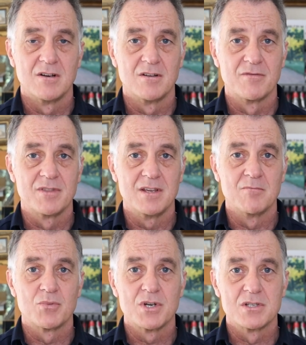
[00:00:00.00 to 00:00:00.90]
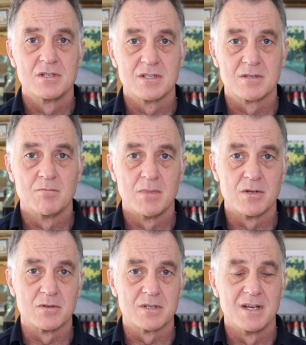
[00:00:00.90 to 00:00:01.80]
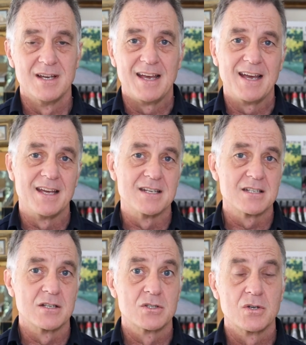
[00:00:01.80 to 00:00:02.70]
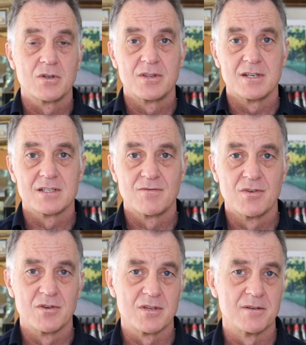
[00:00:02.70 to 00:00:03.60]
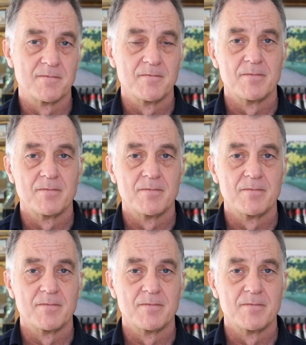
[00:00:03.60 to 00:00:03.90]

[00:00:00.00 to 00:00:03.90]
of the Impressionist mold and took things further.